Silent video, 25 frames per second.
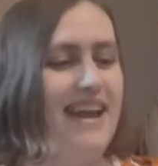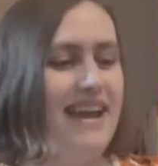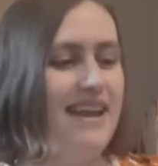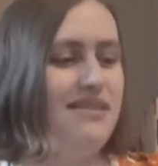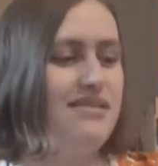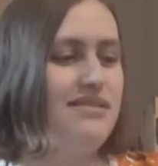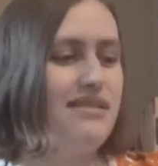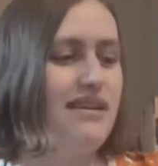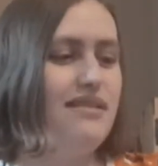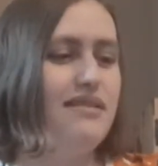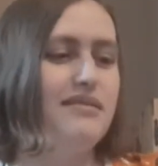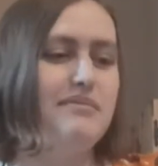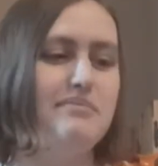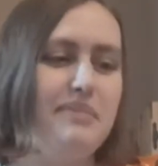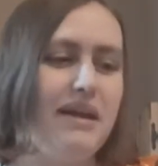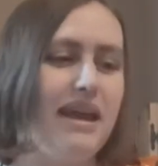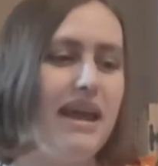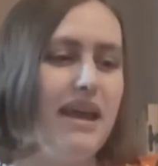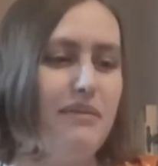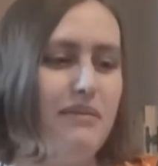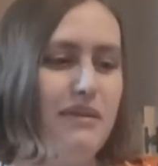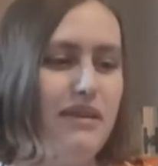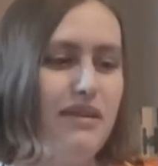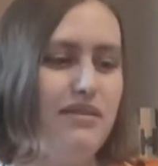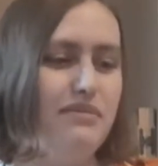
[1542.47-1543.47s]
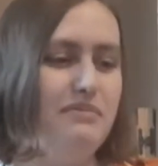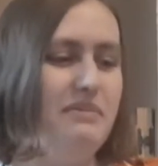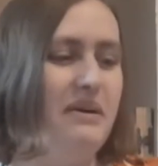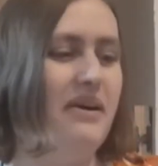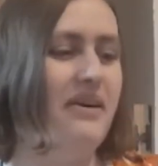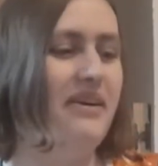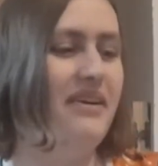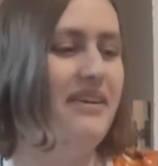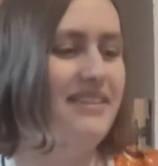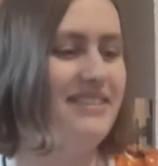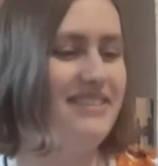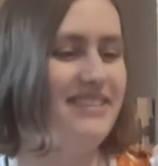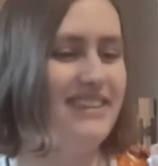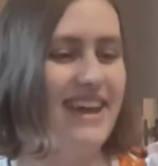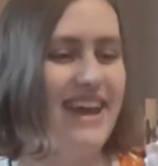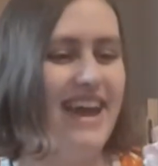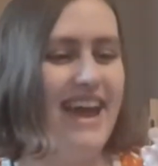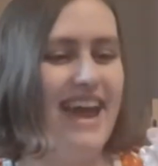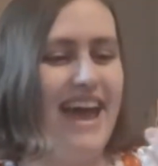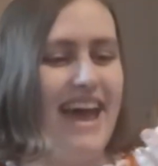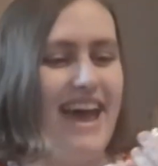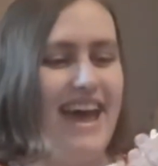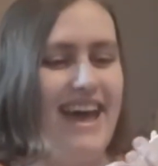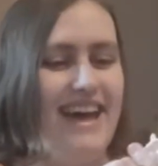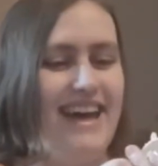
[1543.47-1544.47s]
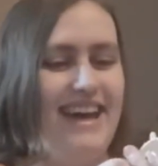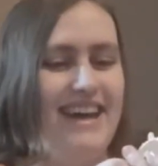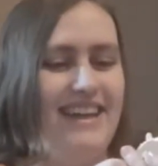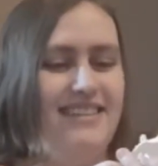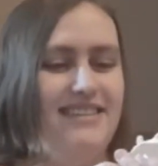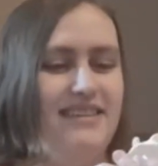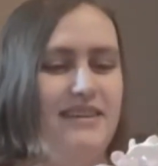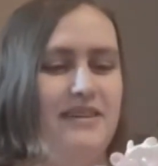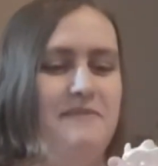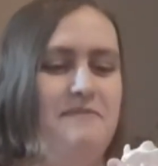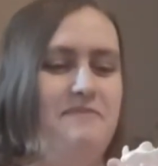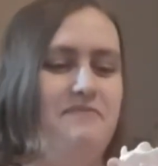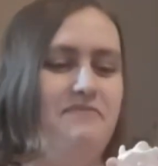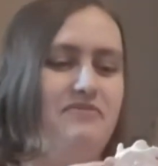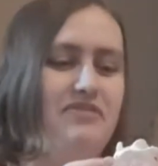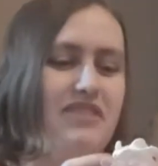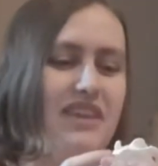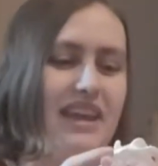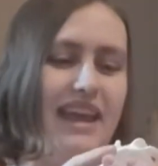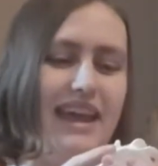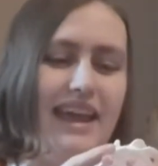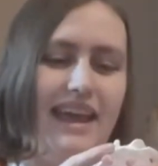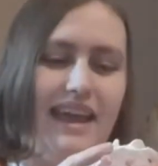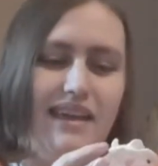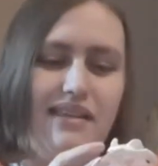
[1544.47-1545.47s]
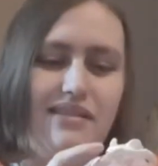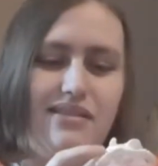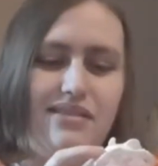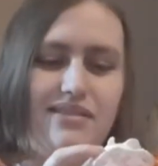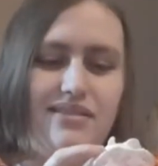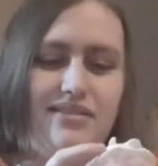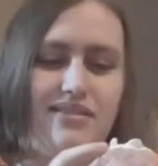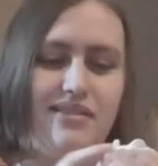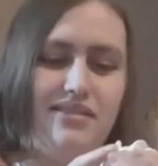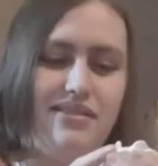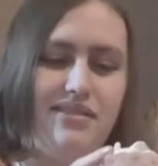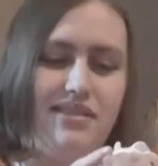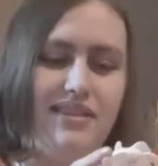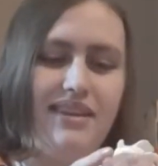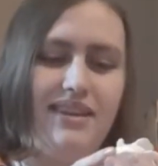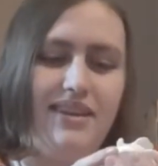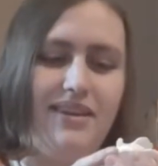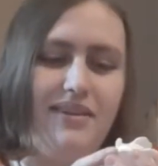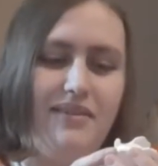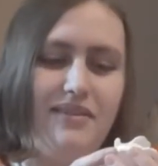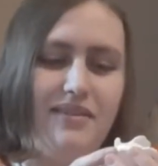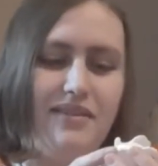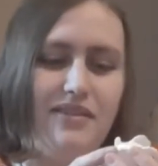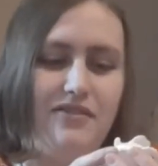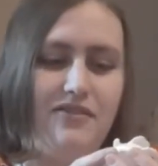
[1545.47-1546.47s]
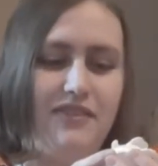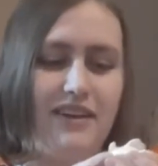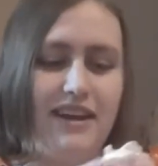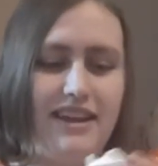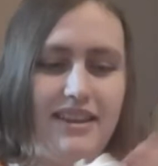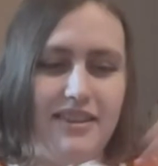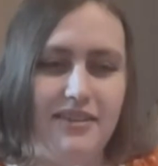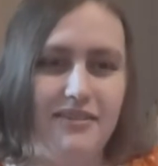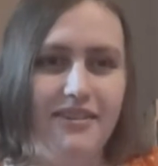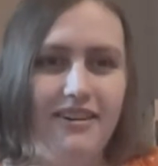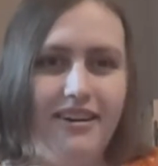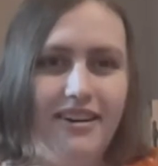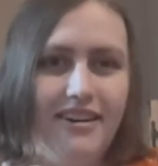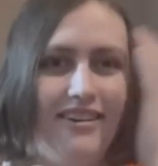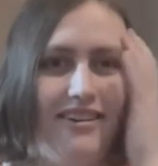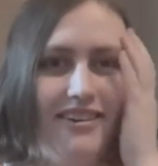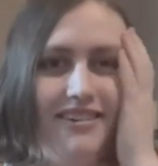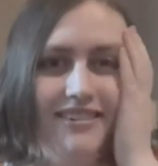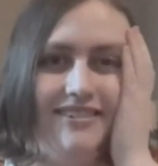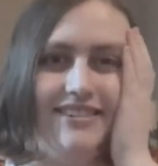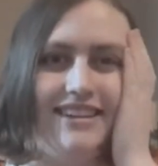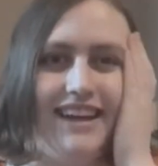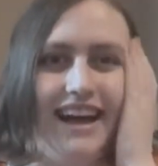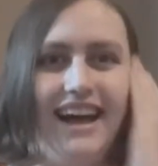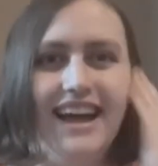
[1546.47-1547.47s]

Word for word: It says Baby Spot. And it's just the cutest thing in the world.